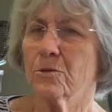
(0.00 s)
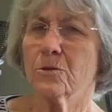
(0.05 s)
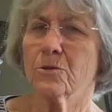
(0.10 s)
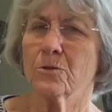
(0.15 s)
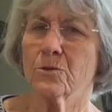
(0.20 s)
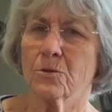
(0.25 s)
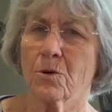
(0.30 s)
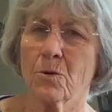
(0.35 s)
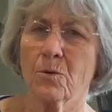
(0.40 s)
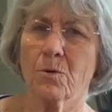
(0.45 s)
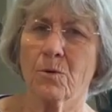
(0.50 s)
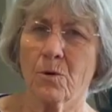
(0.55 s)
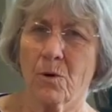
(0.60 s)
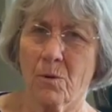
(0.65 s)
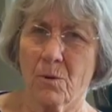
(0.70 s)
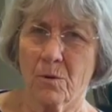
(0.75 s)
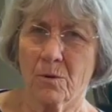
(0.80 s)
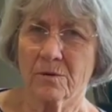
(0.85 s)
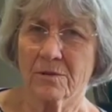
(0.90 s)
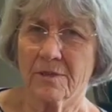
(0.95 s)
so
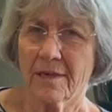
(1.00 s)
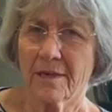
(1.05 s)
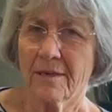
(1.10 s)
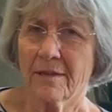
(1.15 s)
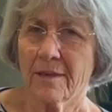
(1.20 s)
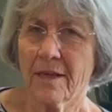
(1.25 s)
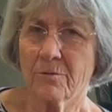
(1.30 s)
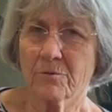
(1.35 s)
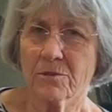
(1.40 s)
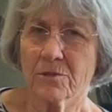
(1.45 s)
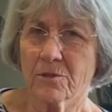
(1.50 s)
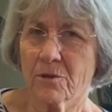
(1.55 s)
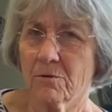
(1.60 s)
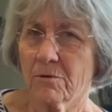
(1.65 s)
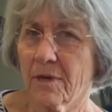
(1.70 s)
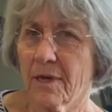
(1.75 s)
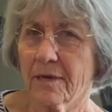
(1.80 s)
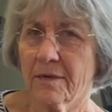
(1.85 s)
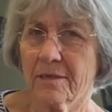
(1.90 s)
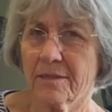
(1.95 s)
cold. They were so
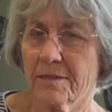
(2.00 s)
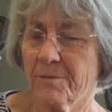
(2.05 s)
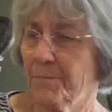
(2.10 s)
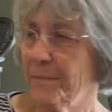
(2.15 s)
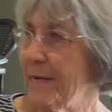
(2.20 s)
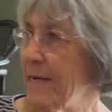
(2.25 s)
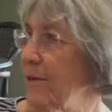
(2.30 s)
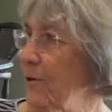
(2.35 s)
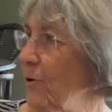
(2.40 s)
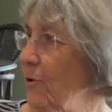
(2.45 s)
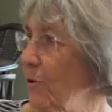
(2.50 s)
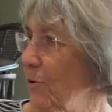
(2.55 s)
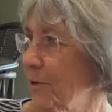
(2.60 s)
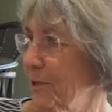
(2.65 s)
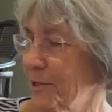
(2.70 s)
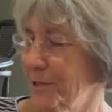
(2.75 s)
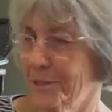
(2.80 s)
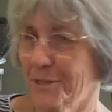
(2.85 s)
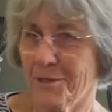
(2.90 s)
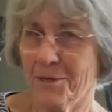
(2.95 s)
lucky to be
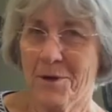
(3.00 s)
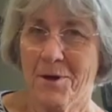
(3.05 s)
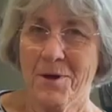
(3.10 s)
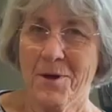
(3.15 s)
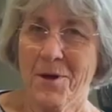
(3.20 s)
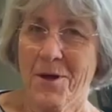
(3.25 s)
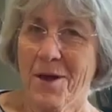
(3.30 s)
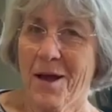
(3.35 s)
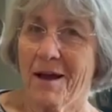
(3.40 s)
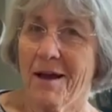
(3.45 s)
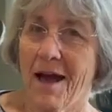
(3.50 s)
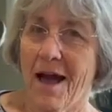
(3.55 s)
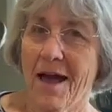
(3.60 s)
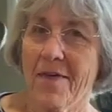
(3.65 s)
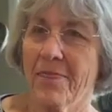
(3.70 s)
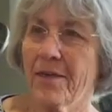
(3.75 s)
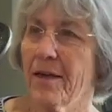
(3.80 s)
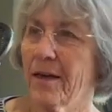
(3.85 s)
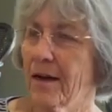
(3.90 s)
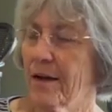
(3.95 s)
indoors. I
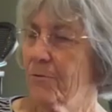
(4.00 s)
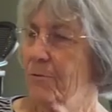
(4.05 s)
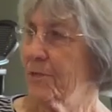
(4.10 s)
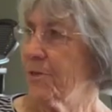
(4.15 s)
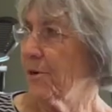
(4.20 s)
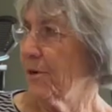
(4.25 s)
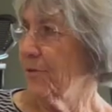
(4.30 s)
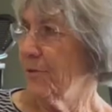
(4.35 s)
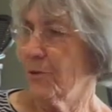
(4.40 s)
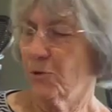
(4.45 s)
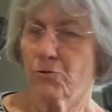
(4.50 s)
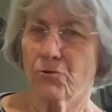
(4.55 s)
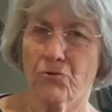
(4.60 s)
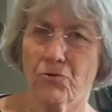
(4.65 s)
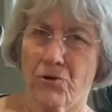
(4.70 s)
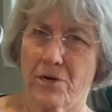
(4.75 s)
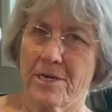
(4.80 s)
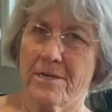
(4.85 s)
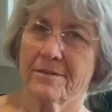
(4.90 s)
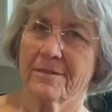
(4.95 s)
think I was on the
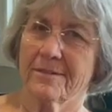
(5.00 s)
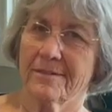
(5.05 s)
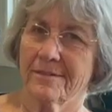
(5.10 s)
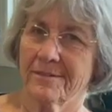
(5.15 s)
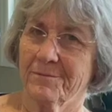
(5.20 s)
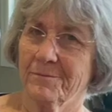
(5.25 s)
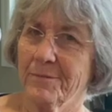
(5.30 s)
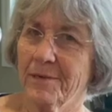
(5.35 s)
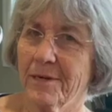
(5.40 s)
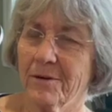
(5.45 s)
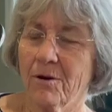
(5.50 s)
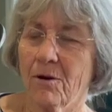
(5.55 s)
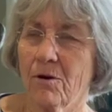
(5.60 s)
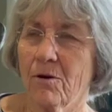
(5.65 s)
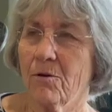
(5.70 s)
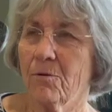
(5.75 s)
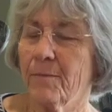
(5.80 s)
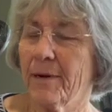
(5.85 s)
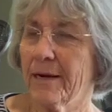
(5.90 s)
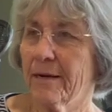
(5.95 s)
street, but
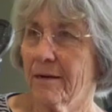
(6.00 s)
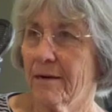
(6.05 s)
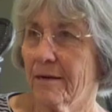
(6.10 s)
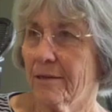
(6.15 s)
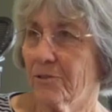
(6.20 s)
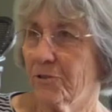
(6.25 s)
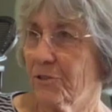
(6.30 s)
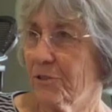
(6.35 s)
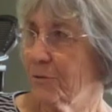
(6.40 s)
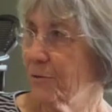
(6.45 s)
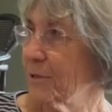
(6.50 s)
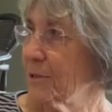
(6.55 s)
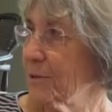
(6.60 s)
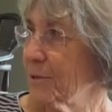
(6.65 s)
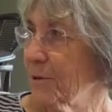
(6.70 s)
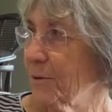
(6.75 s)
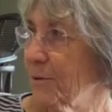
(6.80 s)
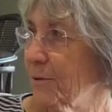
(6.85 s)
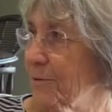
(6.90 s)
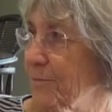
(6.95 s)
oh my gosh, it was
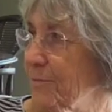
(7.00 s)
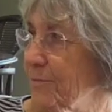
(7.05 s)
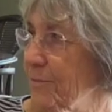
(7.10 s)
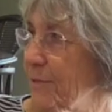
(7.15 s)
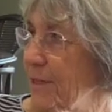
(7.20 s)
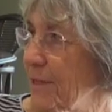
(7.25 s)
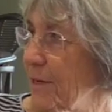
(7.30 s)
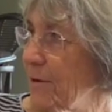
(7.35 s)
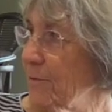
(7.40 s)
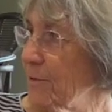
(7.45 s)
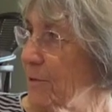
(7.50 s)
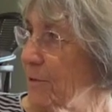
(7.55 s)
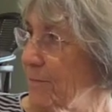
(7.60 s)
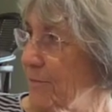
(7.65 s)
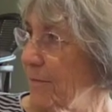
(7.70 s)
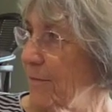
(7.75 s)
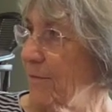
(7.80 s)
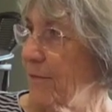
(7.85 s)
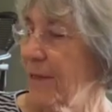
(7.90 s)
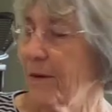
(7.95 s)
cold. But that
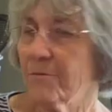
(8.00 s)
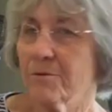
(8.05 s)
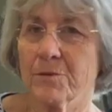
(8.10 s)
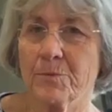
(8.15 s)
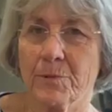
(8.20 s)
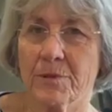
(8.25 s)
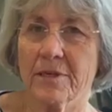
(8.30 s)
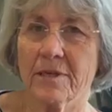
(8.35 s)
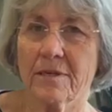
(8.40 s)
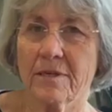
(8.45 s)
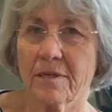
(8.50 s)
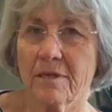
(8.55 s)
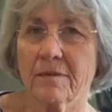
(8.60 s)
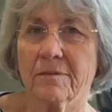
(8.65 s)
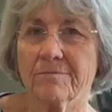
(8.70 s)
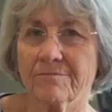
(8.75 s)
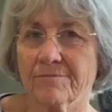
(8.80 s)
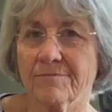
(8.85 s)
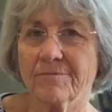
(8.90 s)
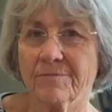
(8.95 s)
was pretty neat
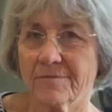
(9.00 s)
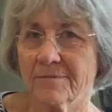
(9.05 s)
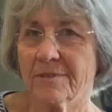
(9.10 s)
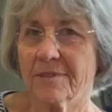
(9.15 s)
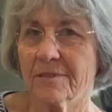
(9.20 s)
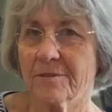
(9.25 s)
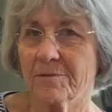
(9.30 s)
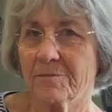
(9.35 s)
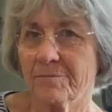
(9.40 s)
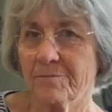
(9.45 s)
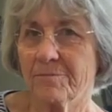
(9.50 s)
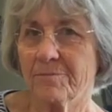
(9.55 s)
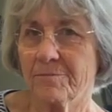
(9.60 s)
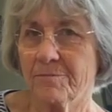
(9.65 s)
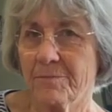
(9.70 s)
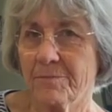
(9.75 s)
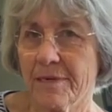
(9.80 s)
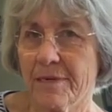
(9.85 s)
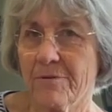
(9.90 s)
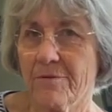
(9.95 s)
to
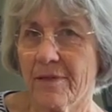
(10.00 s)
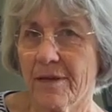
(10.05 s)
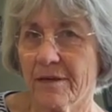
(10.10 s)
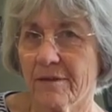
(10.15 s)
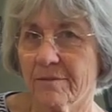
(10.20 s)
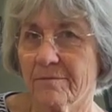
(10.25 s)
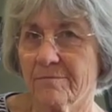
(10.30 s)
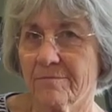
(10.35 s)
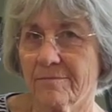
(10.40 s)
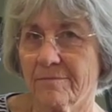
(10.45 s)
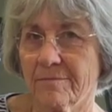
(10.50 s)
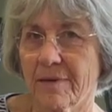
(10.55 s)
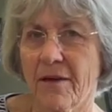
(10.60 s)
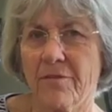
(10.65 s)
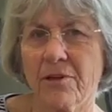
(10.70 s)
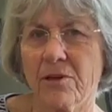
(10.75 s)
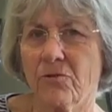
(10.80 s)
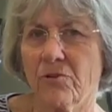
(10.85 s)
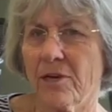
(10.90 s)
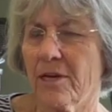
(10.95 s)
be there. I
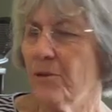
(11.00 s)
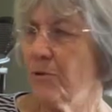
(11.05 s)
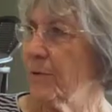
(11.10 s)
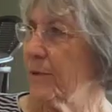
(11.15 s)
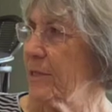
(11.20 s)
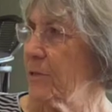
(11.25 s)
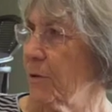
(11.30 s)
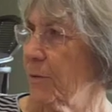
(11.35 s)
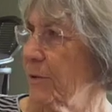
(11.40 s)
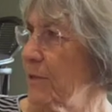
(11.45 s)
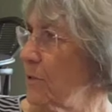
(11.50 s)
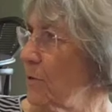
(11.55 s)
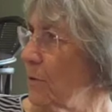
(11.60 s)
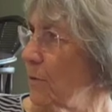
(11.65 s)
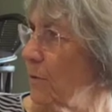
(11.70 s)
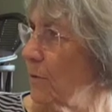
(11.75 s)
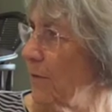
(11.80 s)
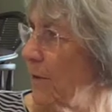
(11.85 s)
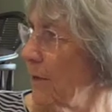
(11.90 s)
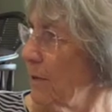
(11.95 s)
think January is always
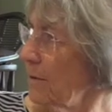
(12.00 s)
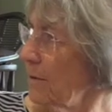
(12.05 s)
cold there,